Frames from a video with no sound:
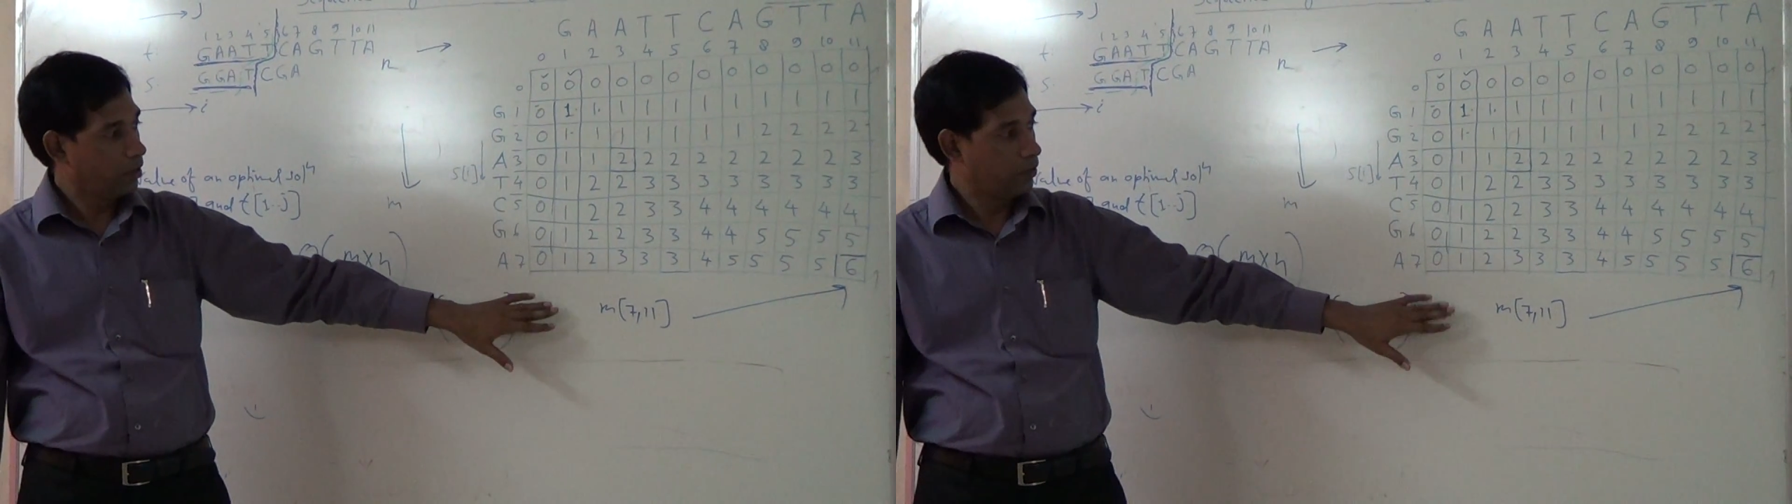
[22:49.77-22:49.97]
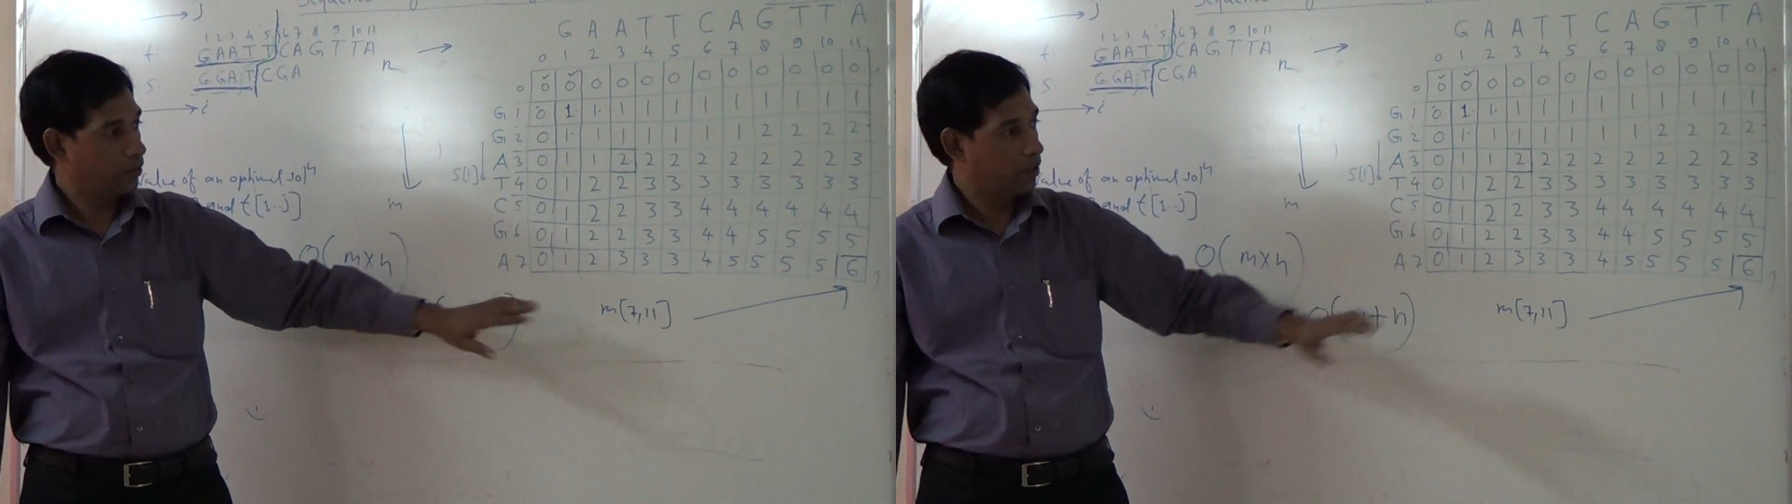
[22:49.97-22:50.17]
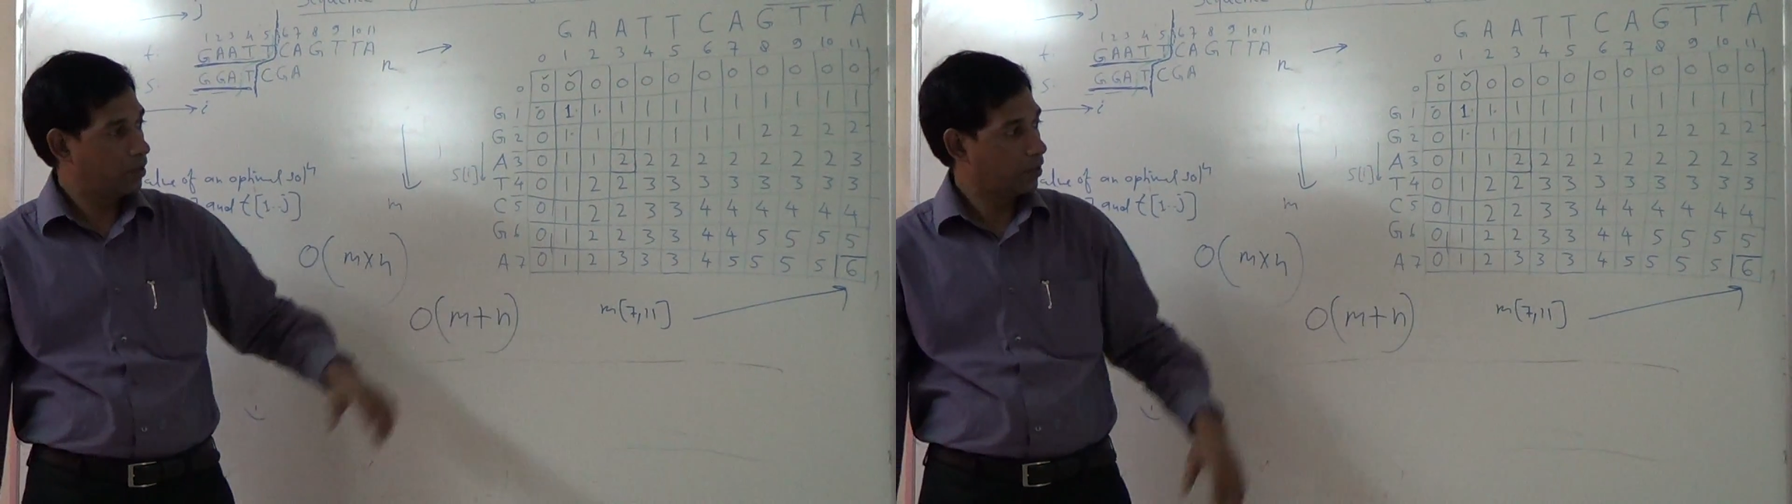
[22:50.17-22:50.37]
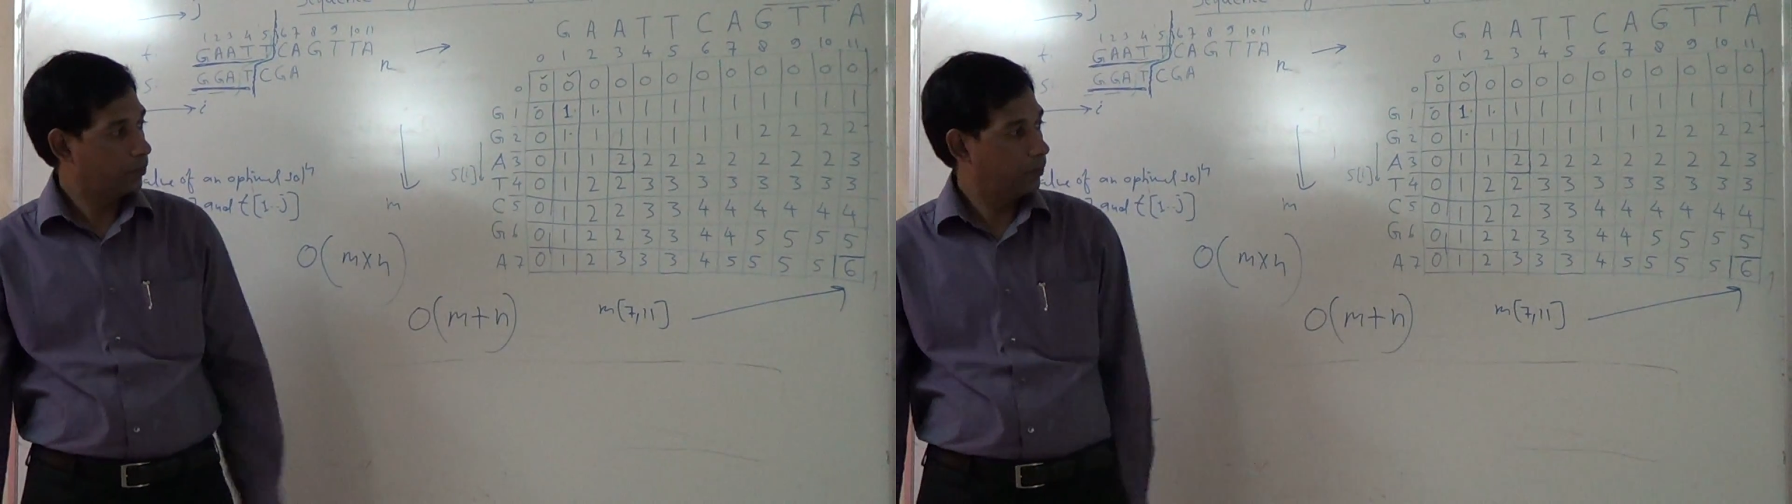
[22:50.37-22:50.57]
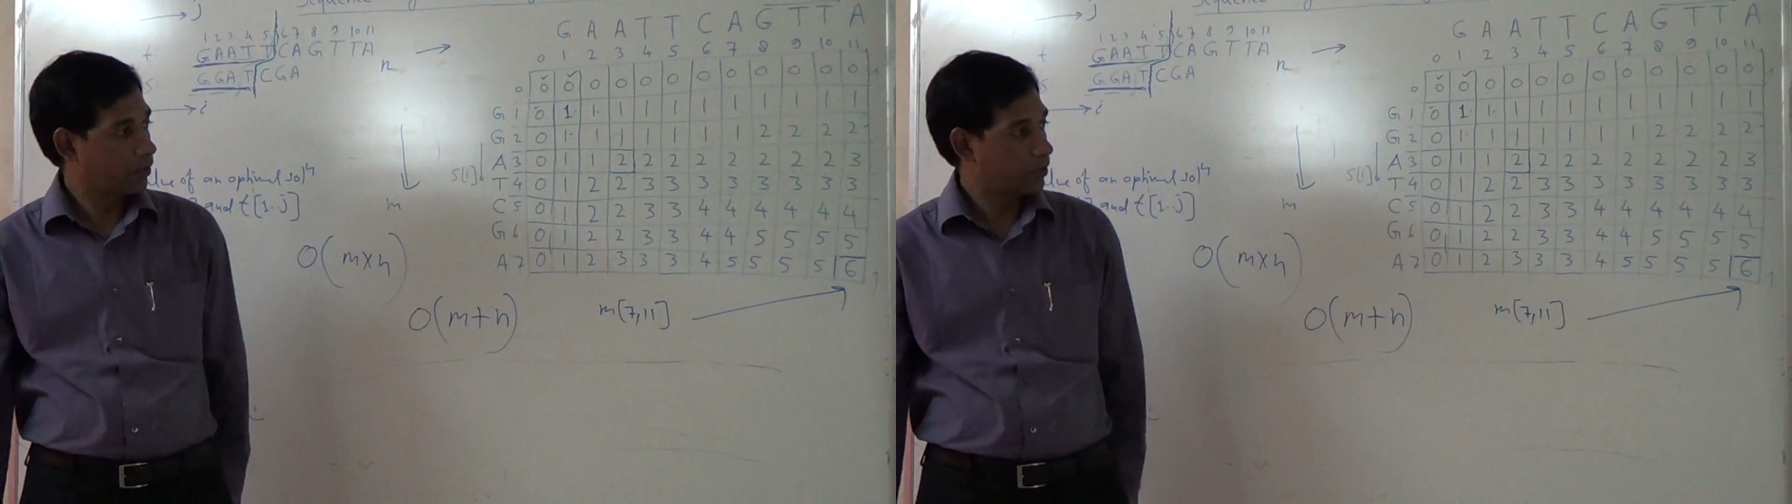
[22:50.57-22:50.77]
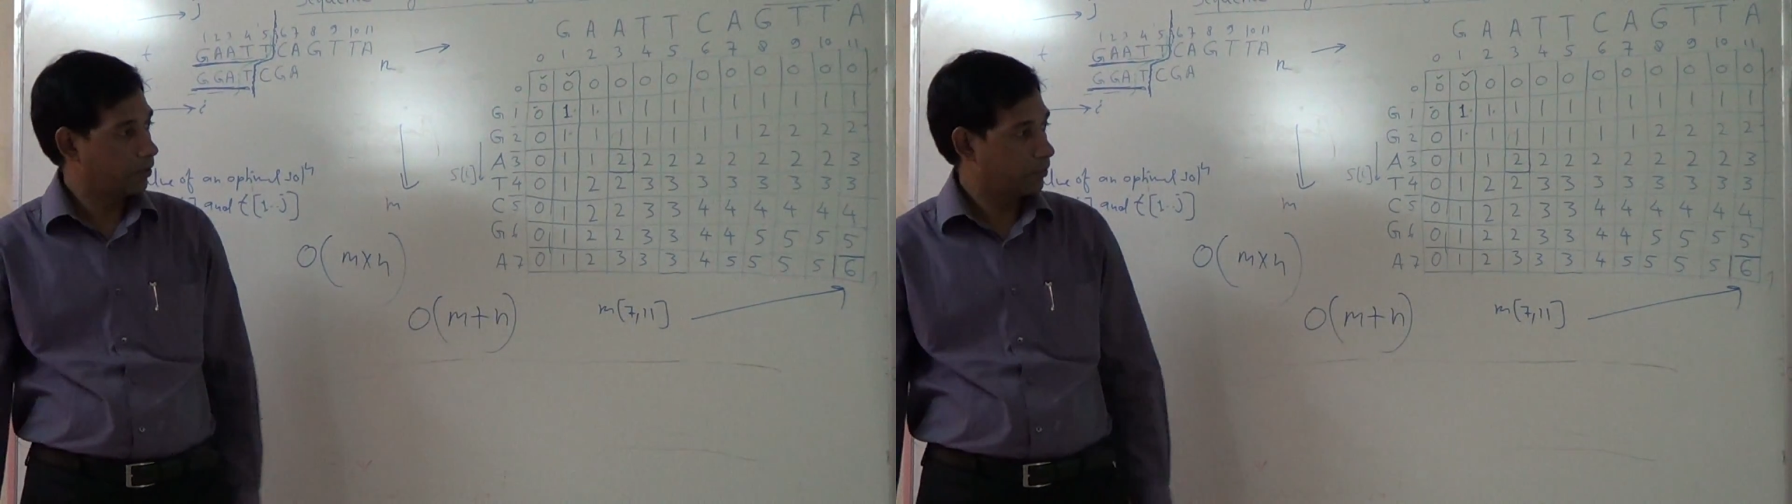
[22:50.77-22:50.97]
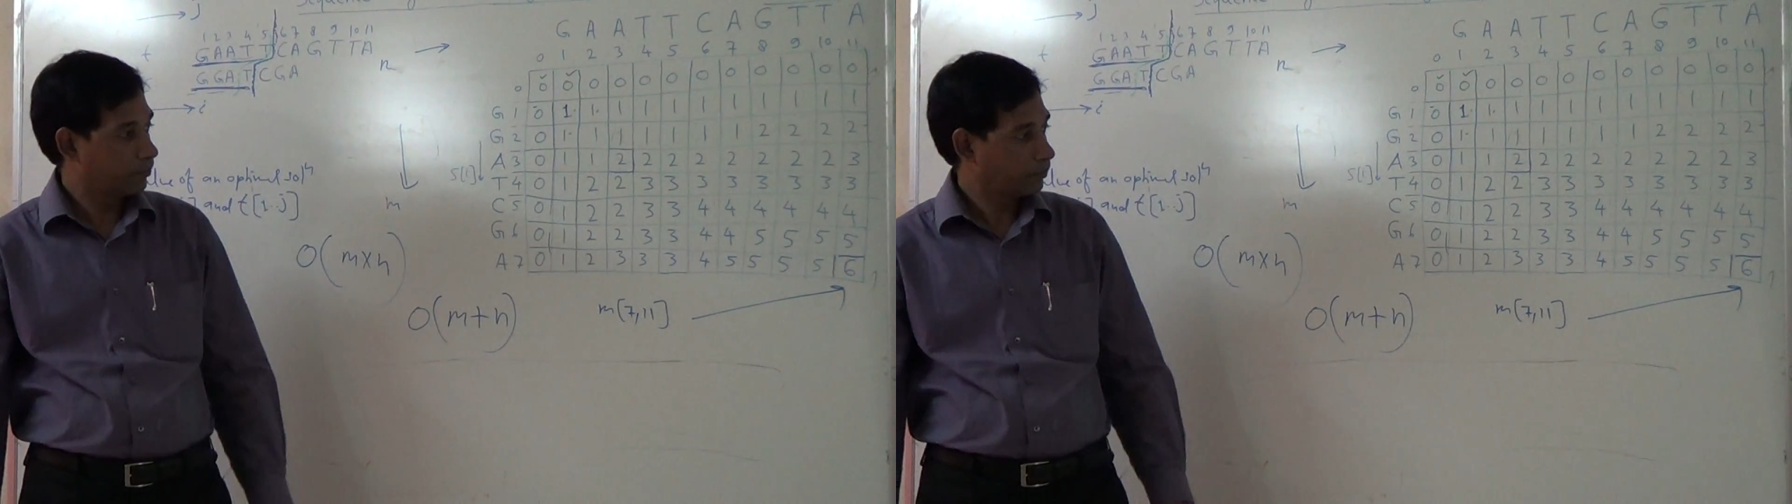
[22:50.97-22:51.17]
use in the computer system.